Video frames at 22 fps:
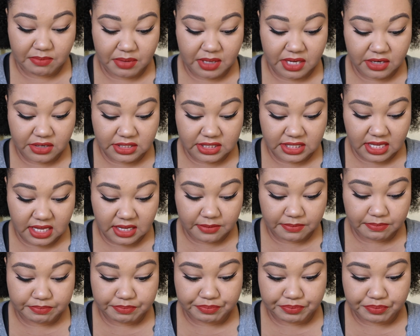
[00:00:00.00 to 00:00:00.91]

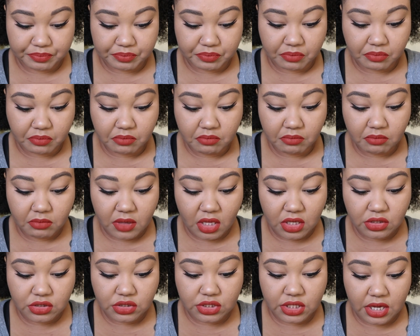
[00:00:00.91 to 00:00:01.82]
piercing.
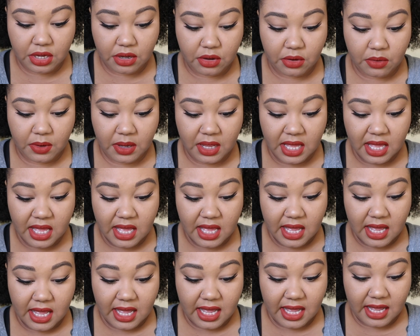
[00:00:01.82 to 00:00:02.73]
So
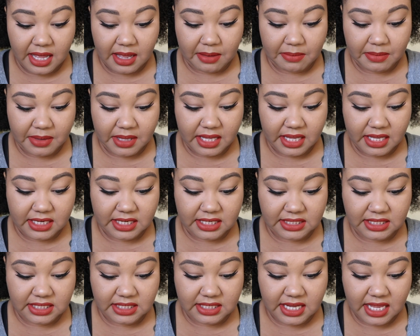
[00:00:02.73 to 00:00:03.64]
it
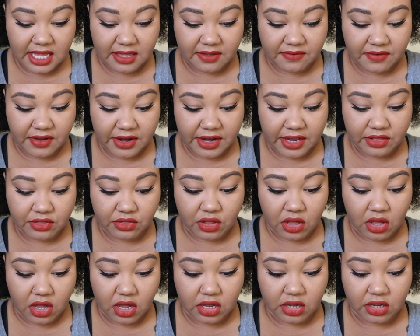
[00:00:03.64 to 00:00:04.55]
doesn't take very
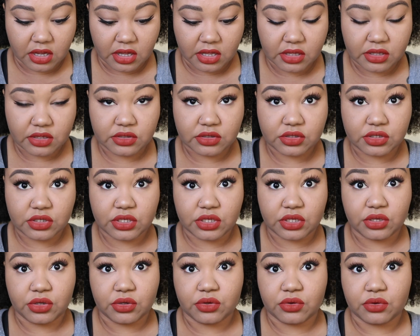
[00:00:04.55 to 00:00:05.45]
long
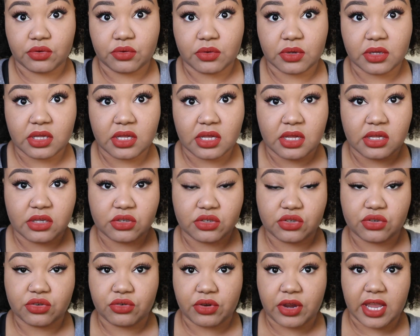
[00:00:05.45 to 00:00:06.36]
to
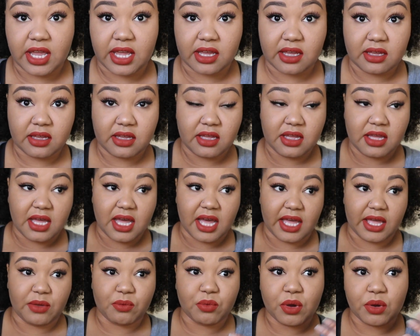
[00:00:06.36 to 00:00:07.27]
shrink.
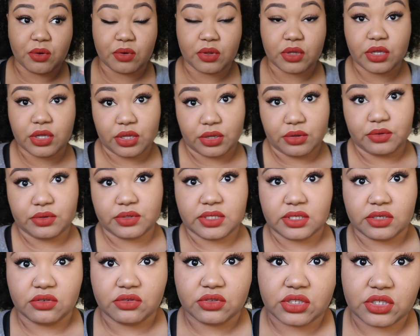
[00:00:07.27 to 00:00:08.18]
It won't
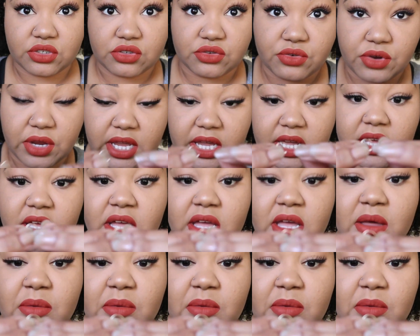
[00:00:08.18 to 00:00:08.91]
close, it'll just shrink.